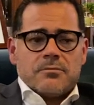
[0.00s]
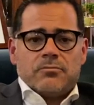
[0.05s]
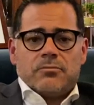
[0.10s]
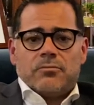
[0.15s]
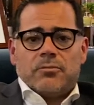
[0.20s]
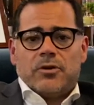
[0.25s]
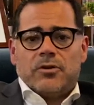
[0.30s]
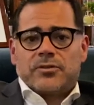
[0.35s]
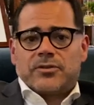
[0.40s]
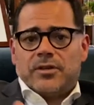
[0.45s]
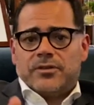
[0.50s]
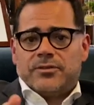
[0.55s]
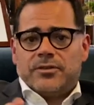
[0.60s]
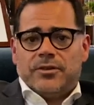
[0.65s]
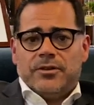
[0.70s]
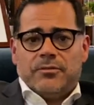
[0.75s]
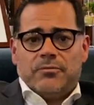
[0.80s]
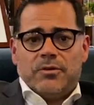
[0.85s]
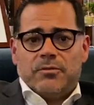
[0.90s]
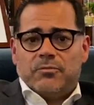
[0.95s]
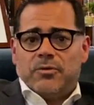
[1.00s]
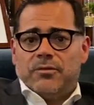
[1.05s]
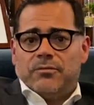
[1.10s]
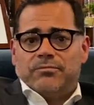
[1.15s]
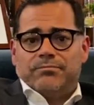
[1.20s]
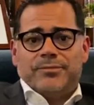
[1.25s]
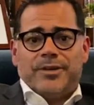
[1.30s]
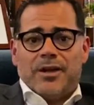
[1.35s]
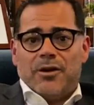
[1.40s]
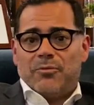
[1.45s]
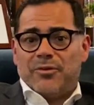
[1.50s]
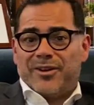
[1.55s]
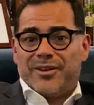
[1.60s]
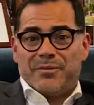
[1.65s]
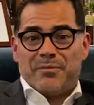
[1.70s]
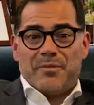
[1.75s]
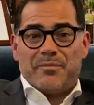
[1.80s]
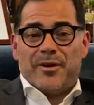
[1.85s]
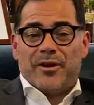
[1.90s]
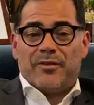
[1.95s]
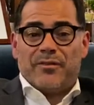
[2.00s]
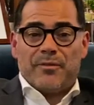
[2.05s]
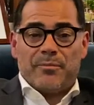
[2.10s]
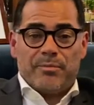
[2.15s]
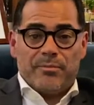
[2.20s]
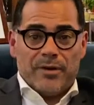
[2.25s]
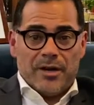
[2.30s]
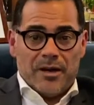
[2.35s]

What else can I tell you? We're going to be part of the